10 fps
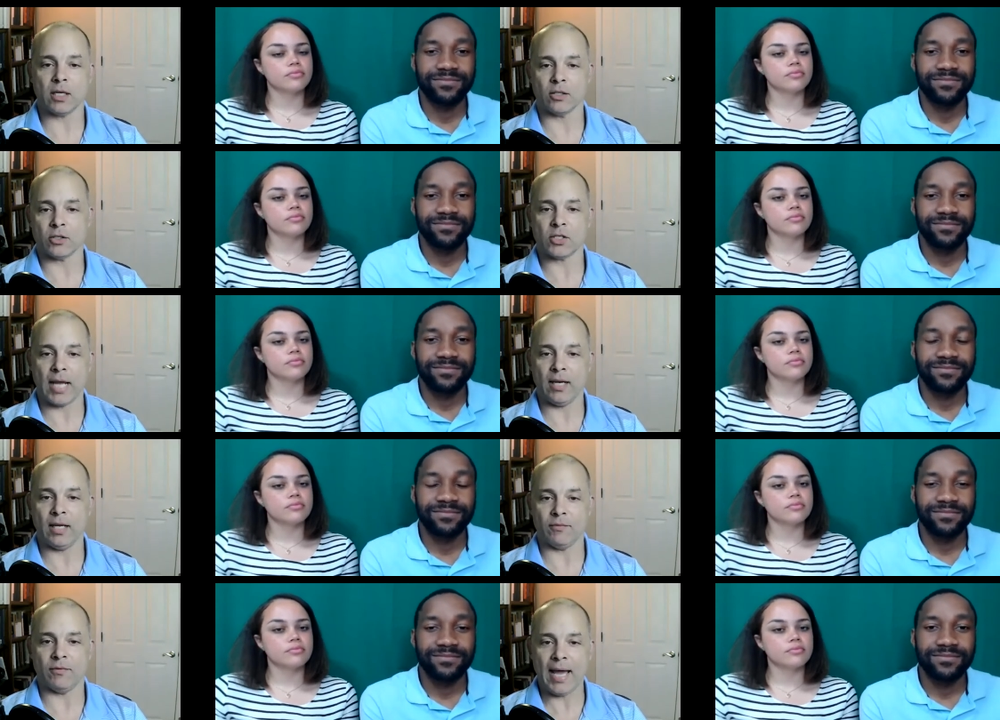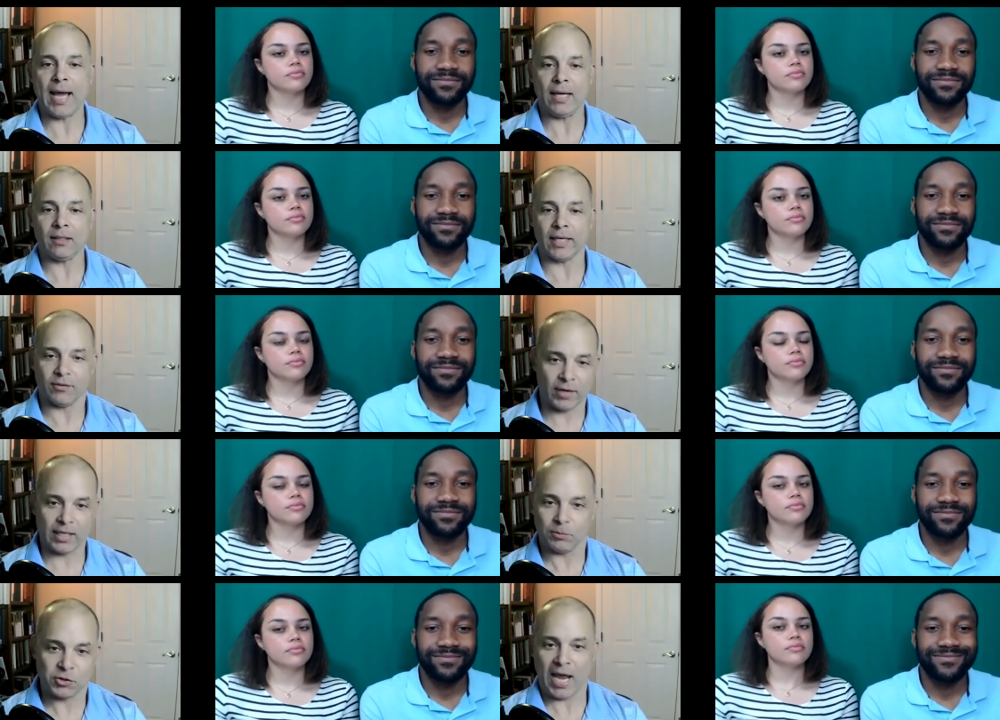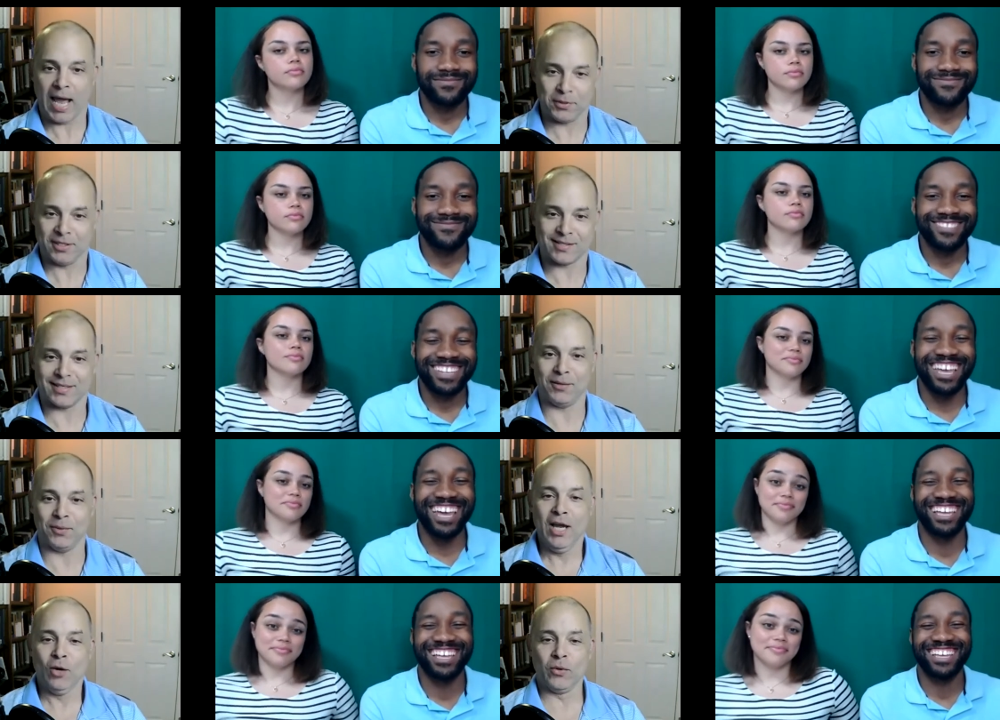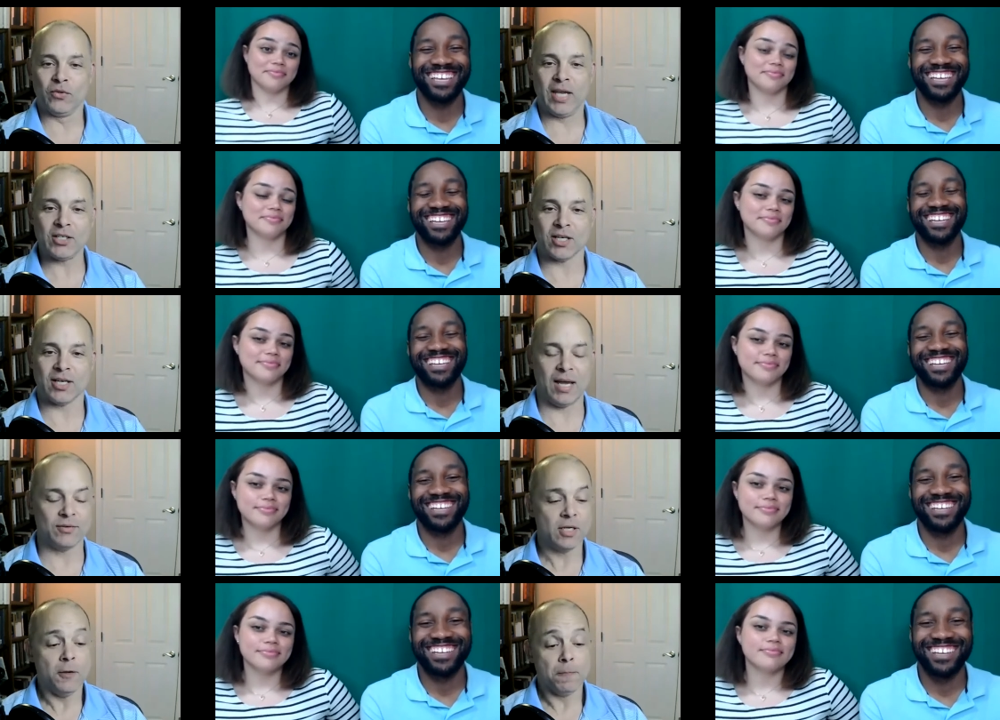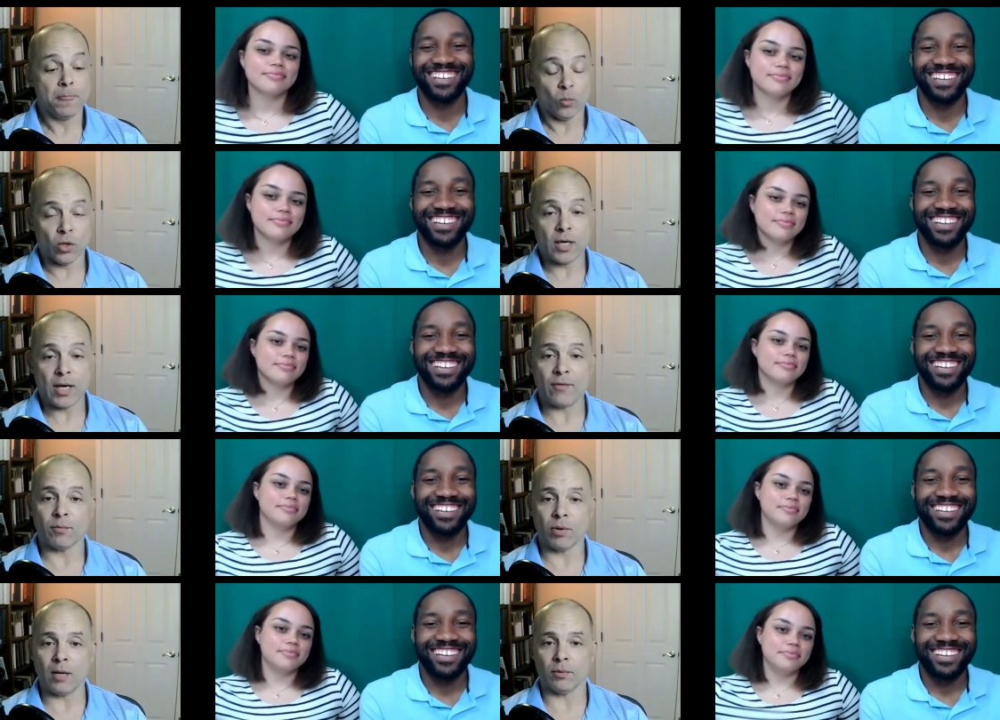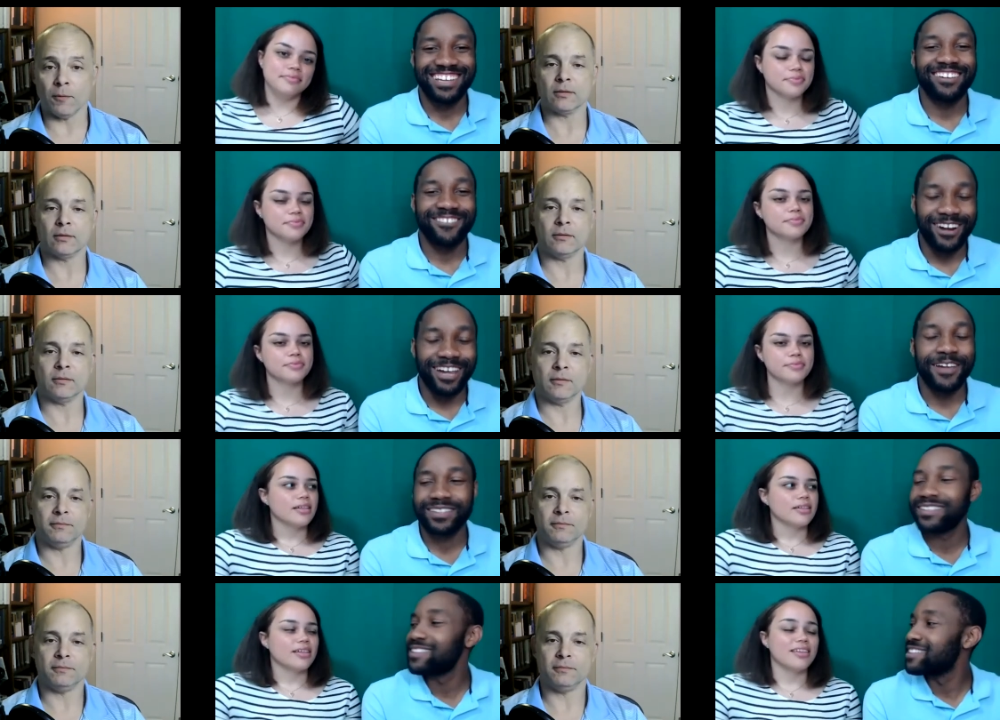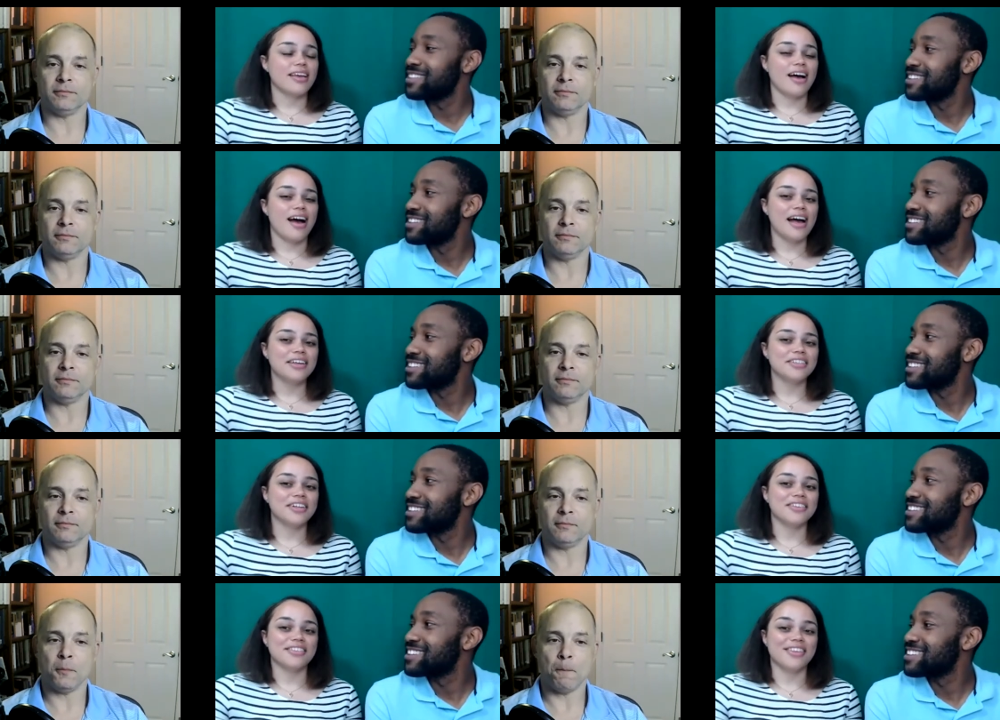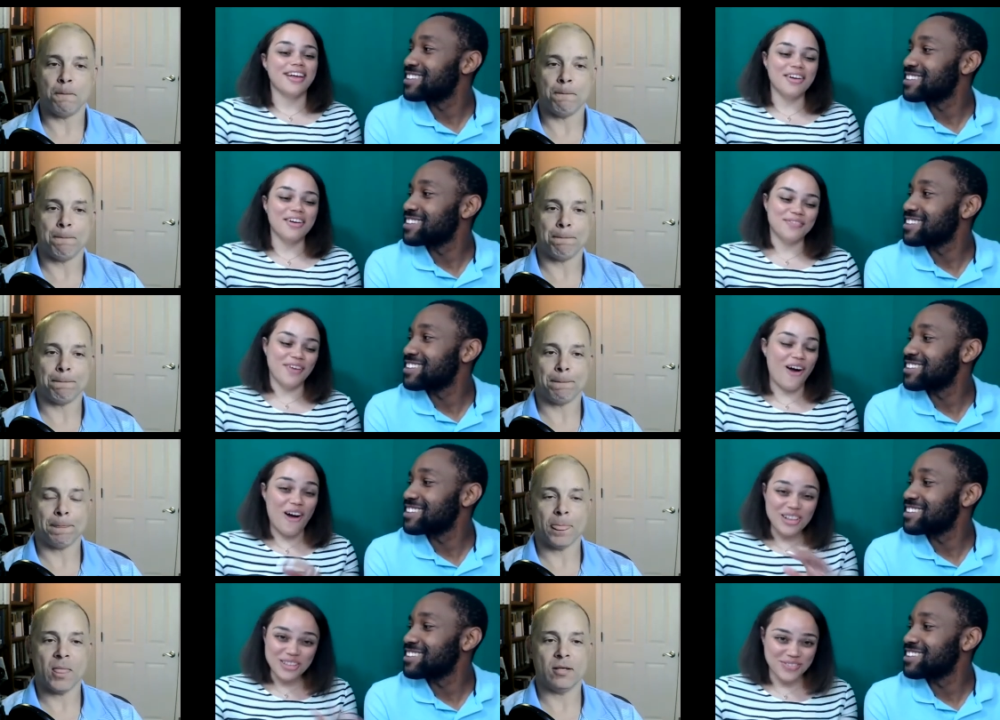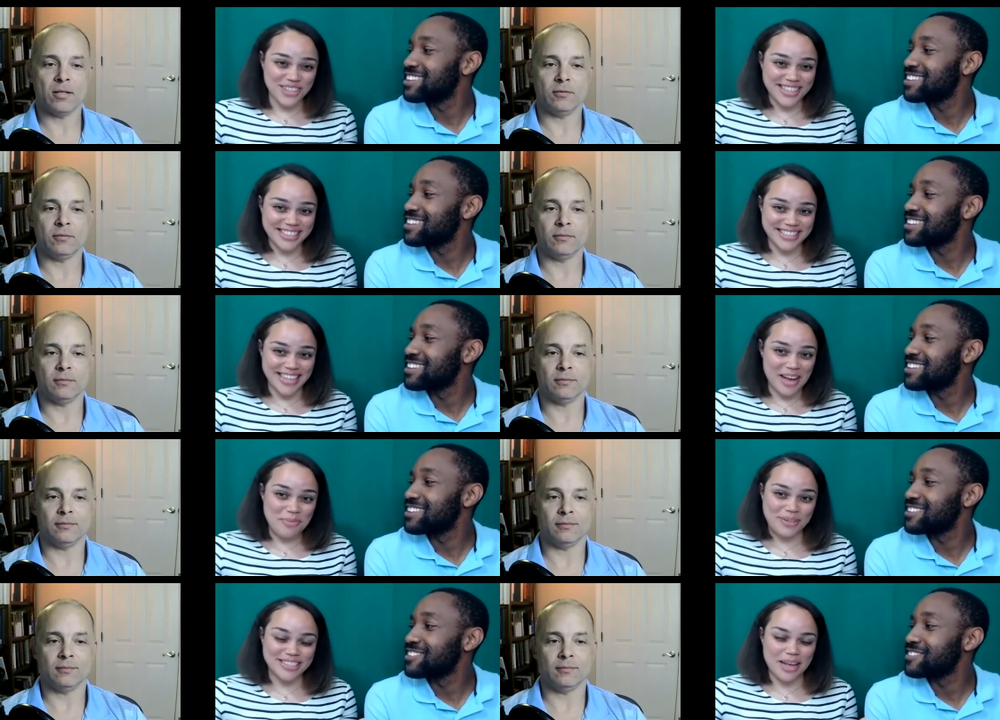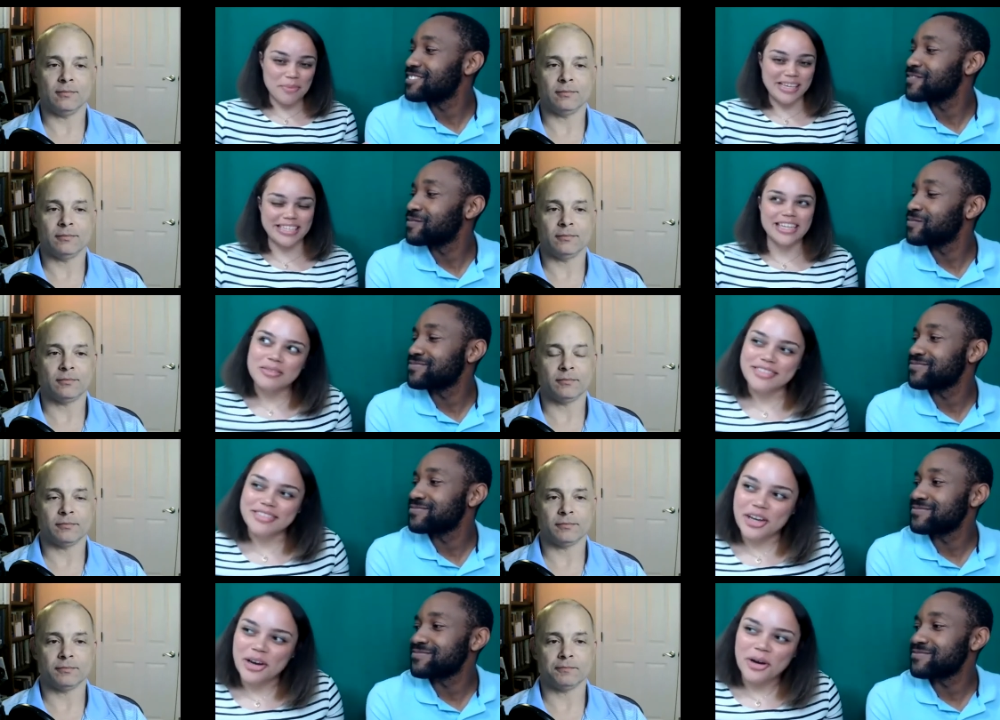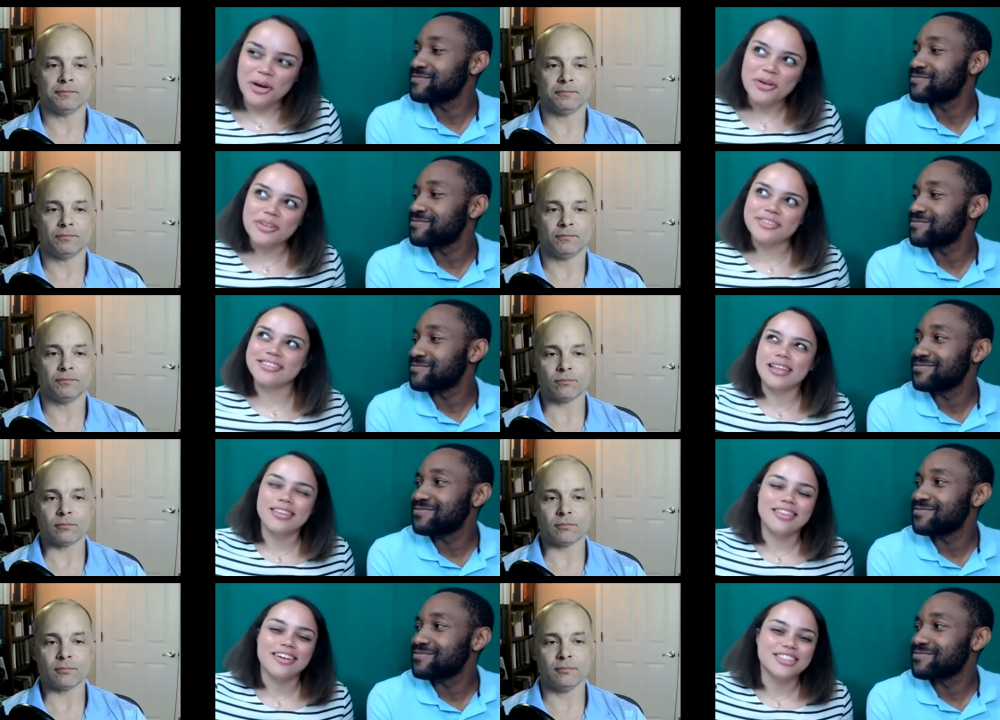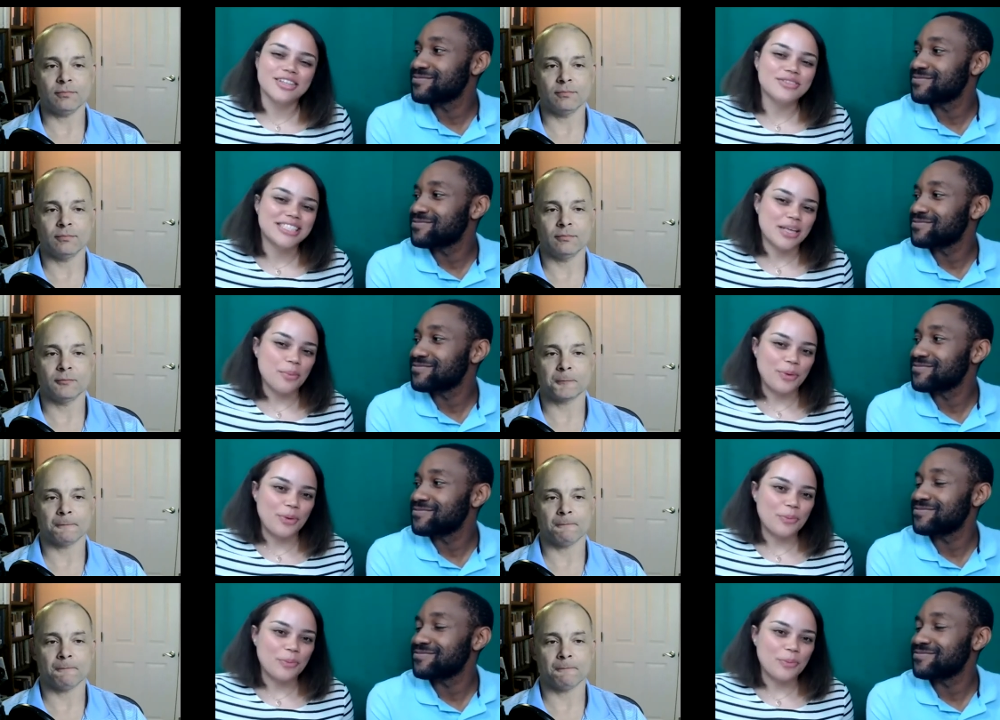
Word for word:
Speaker 1: understanding of that, like if I keep jabbing this thing with, with kitchen knives, we're going to have a problem. Right.
Speaker 2: Yeah. I love all of your examples. I mean, your they're so simple,